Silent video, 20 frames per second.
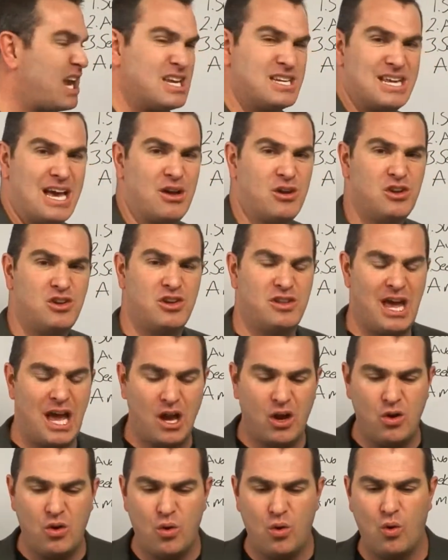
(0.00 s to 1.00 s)
it down into
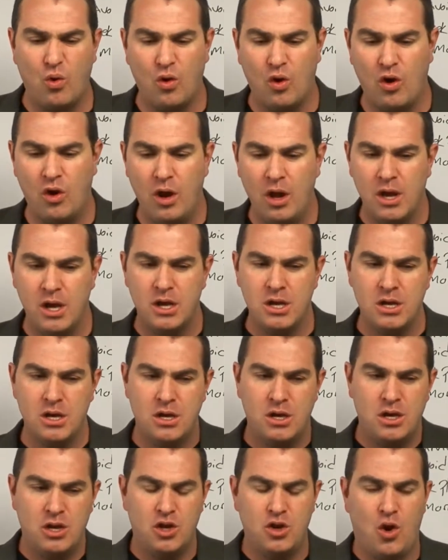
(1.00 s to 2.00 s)
that core,
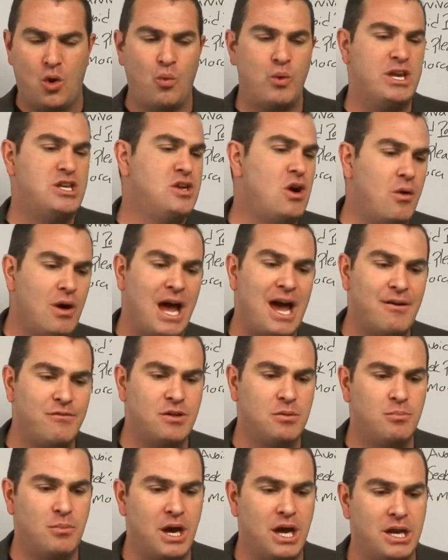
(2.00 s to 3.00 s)
we don't have
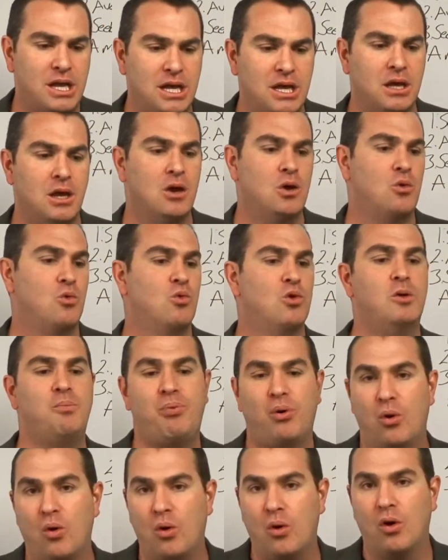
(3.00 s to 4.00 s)
the money, we're
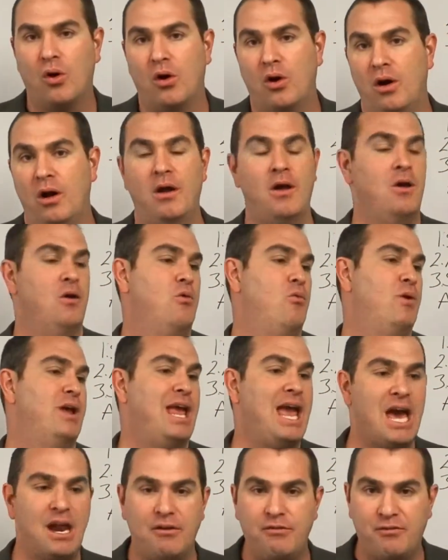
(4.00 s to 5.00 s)
poor, we
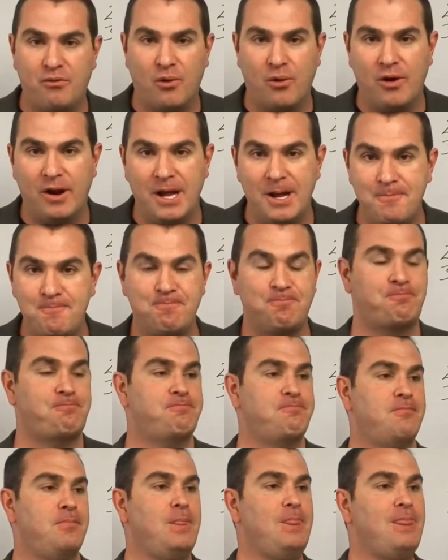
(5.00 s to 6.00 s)
can't afford it,
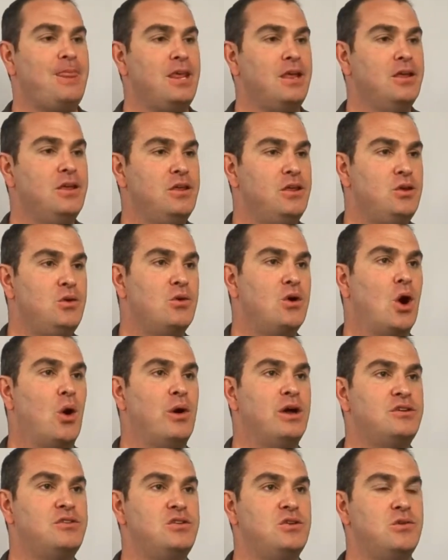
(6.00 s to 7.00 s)
you go
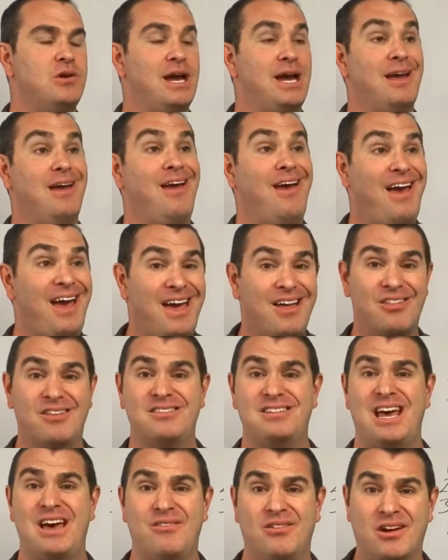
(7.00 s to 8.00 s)
into hey,
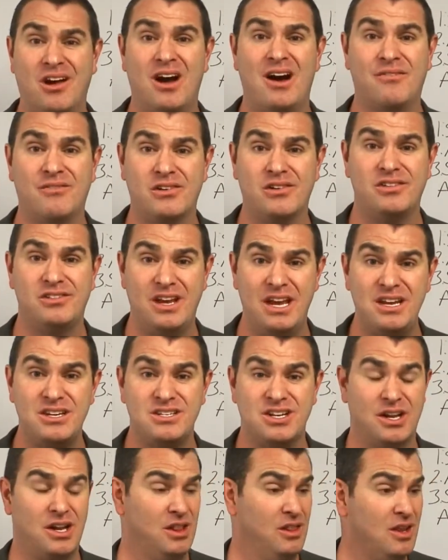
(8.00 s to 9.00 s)
let's have a
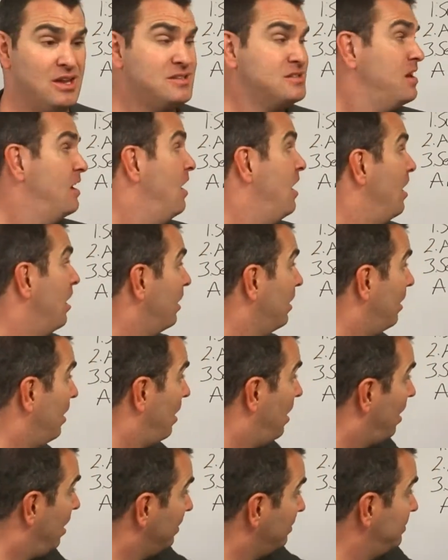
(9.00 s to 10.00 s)
conversation. Let's
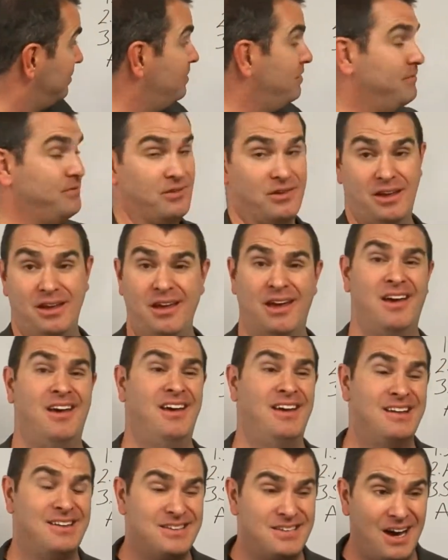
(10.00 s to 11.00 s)
cognitively
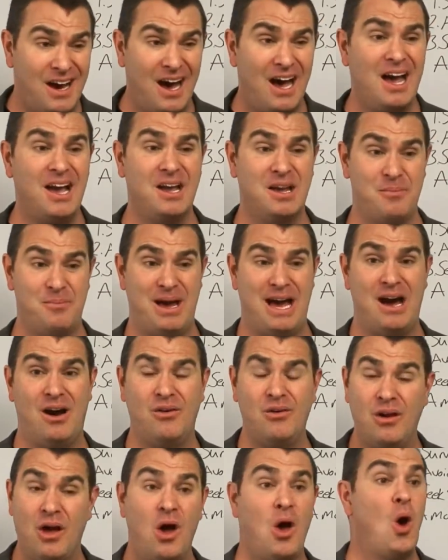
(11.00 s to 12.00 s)
talk
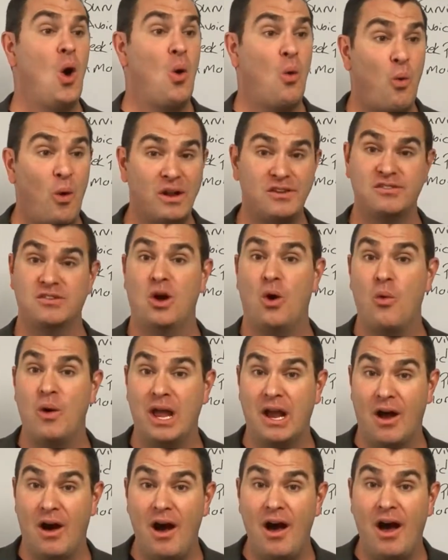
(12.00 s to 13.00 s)
about what's
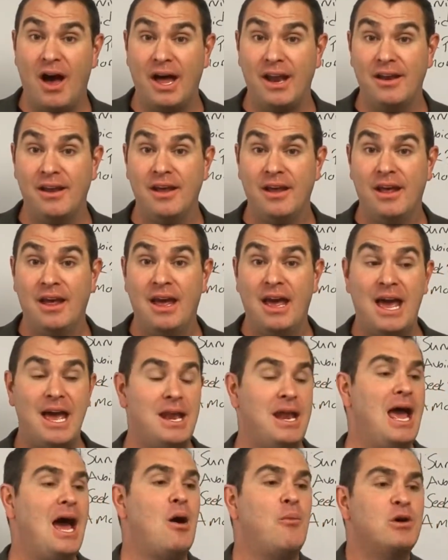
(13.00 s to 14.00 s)
going on
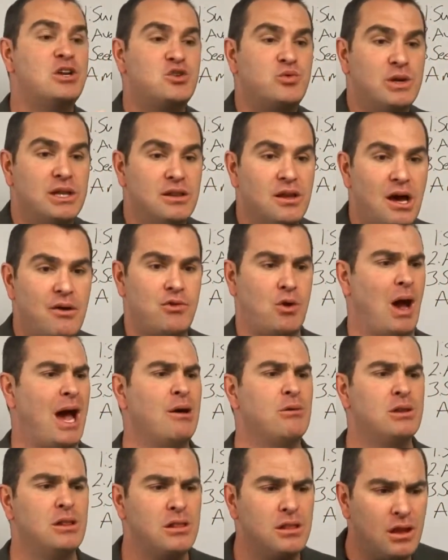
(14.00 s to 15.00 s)
and how much we love you.
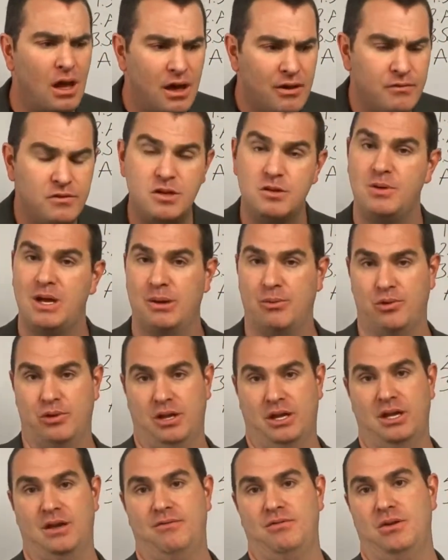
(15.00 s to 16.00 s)
I would love to be able
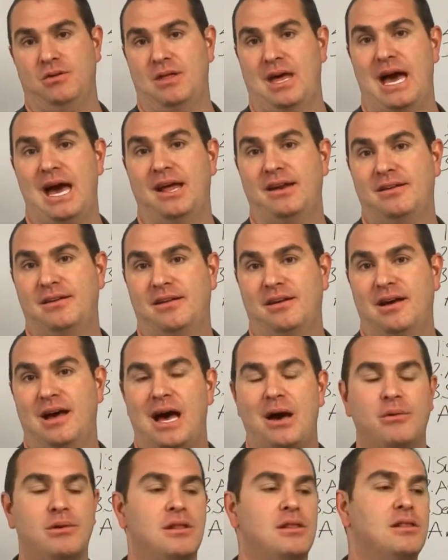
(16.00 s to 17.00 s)
to give you that.
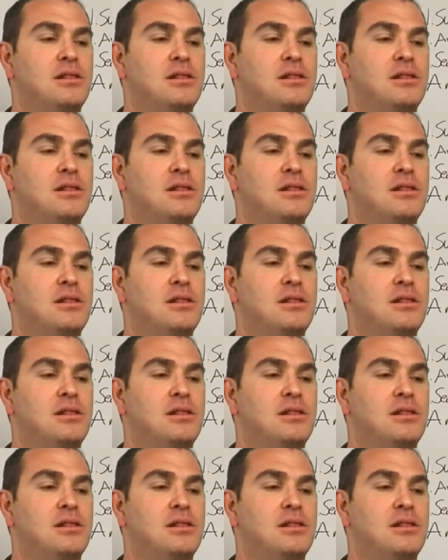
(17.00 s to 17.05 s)
I would